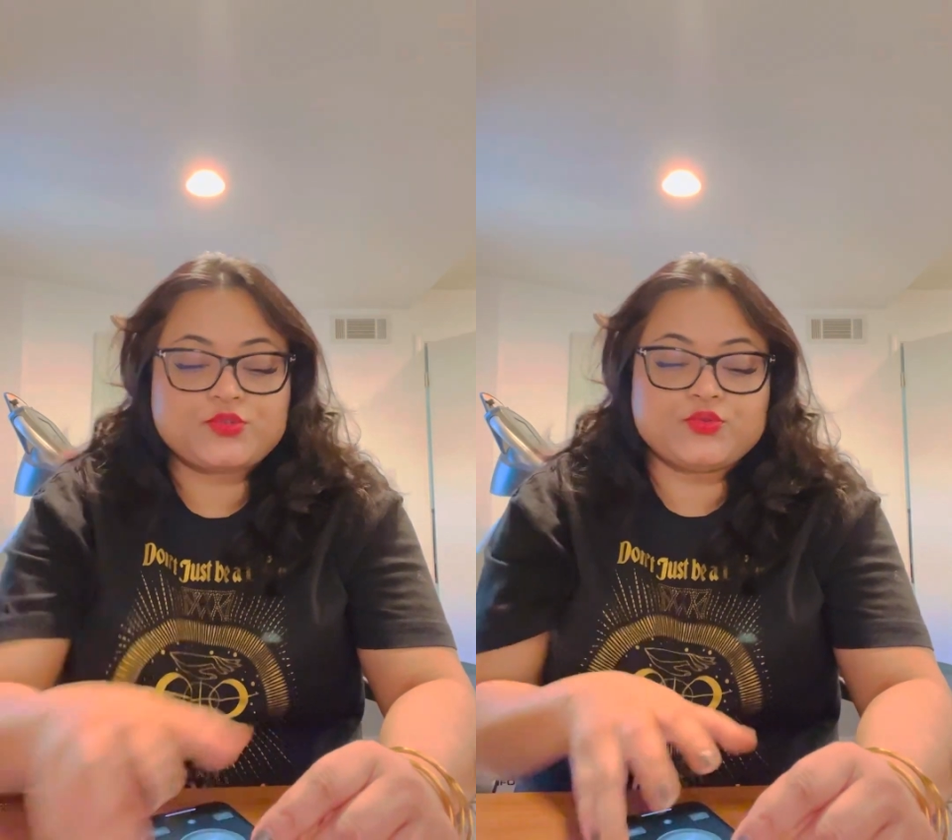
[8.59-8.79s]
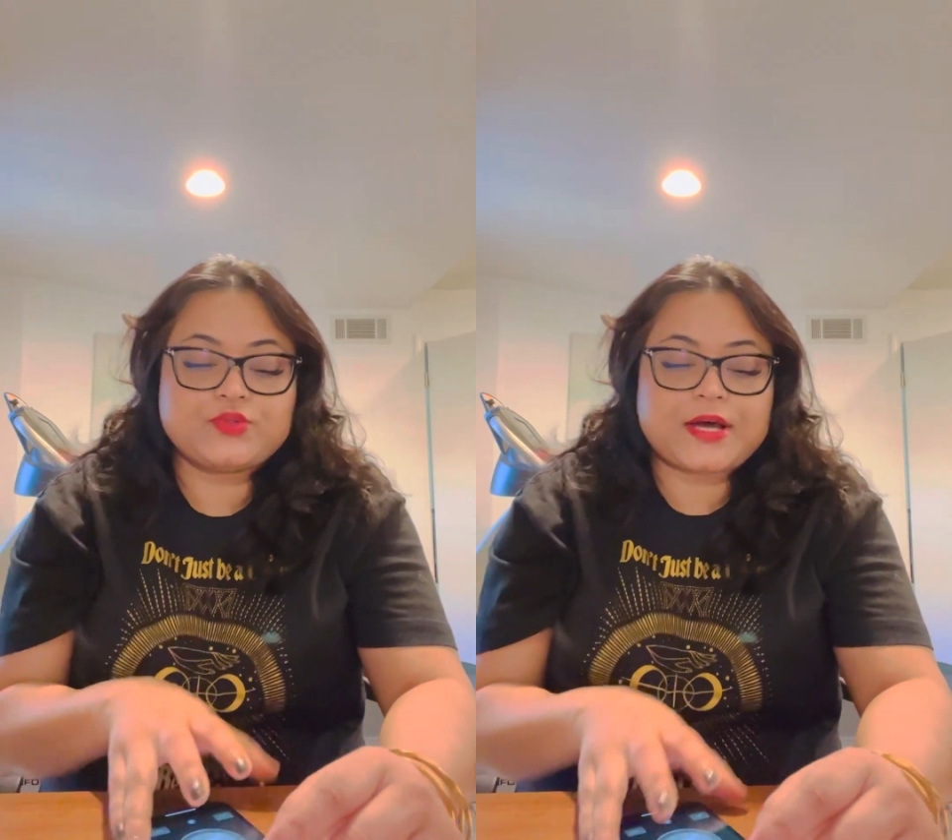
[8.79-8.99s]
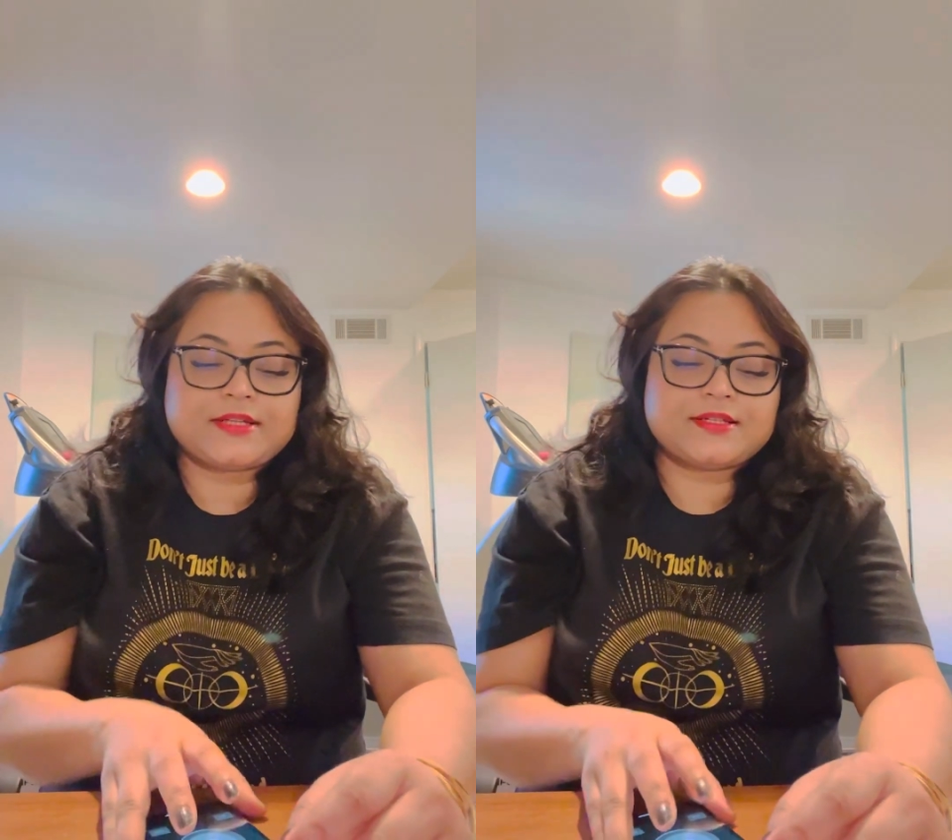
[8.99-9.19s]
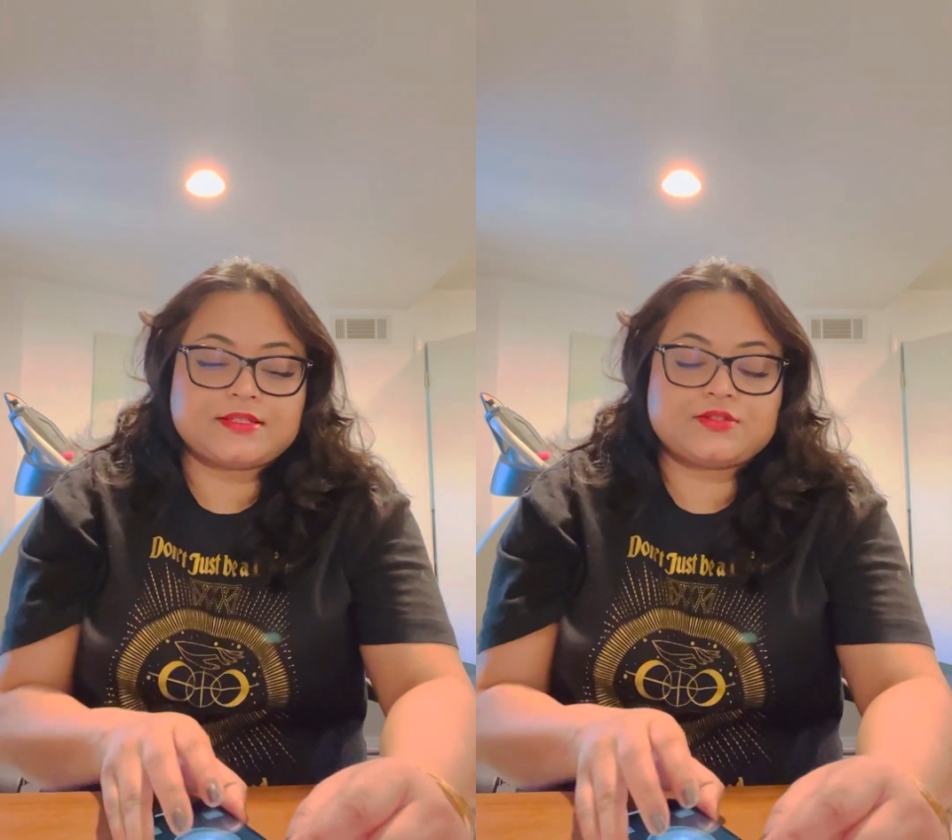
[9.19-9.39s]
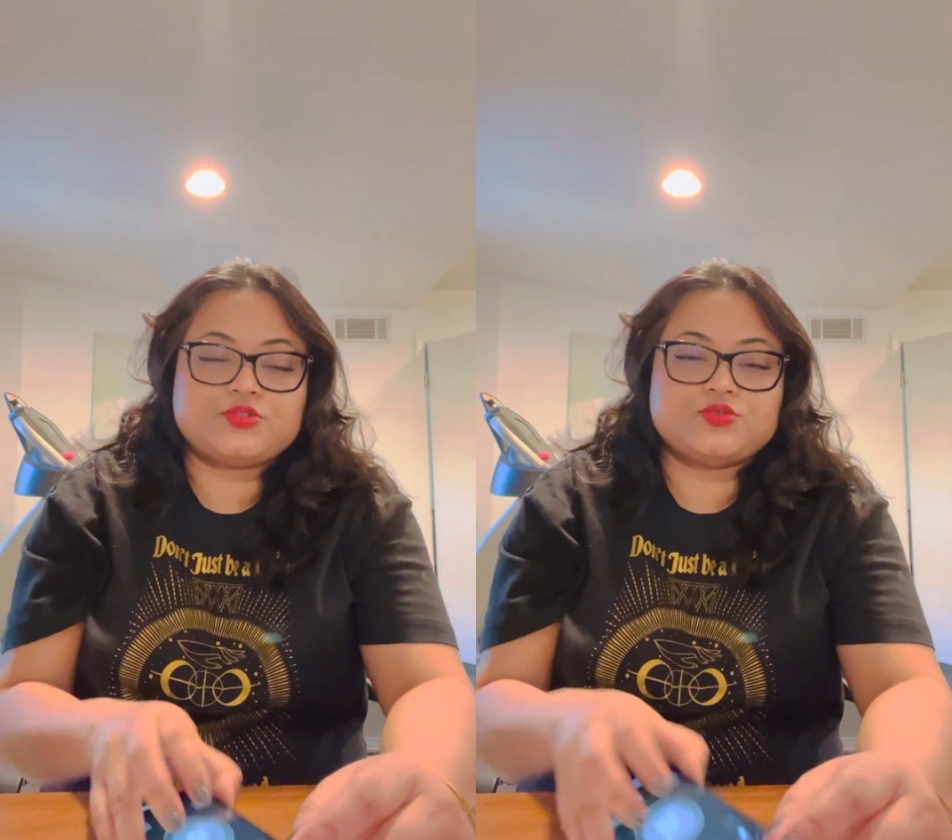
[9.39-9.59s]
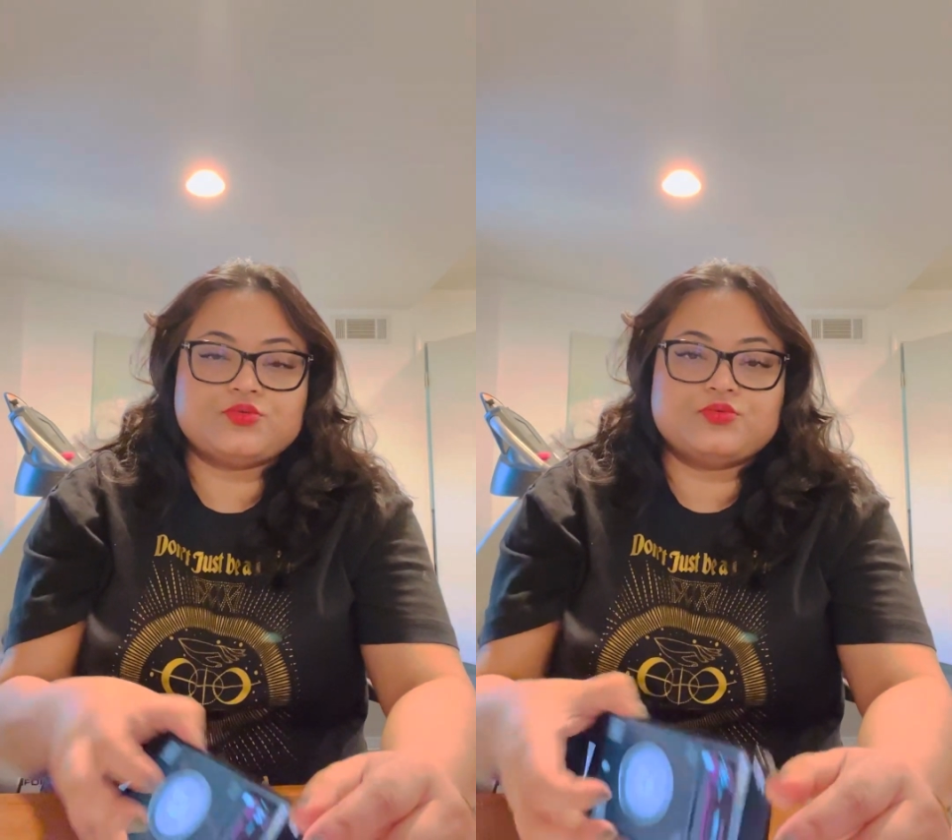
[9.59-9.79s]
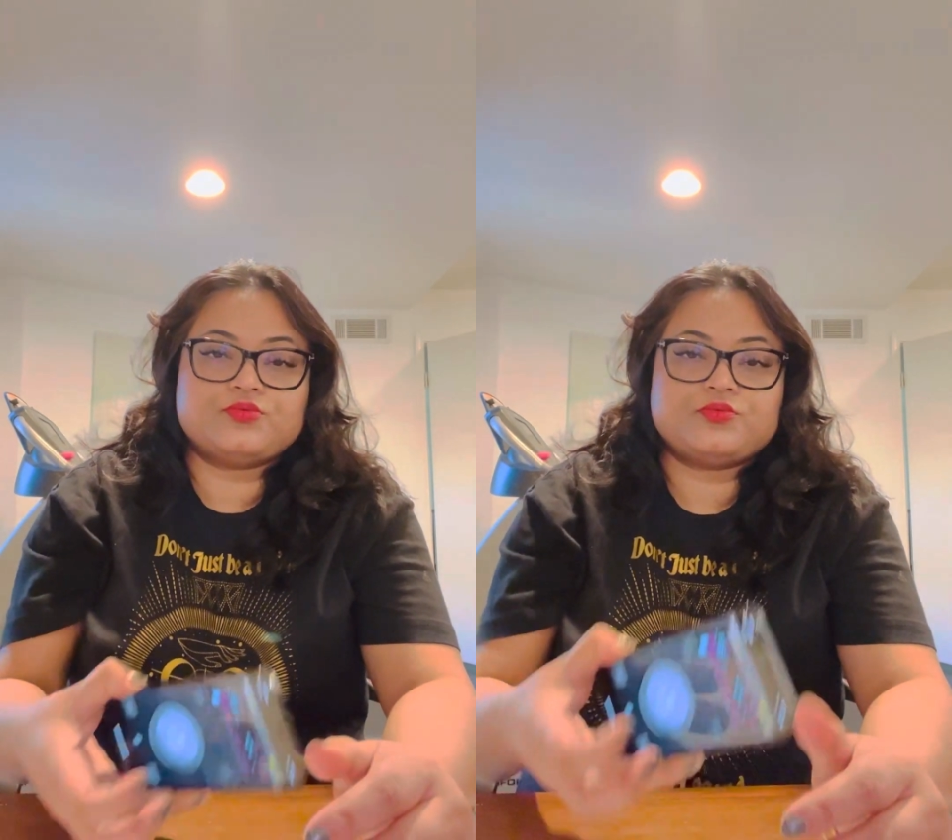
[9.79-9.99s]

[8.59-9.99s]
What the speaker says: do that is to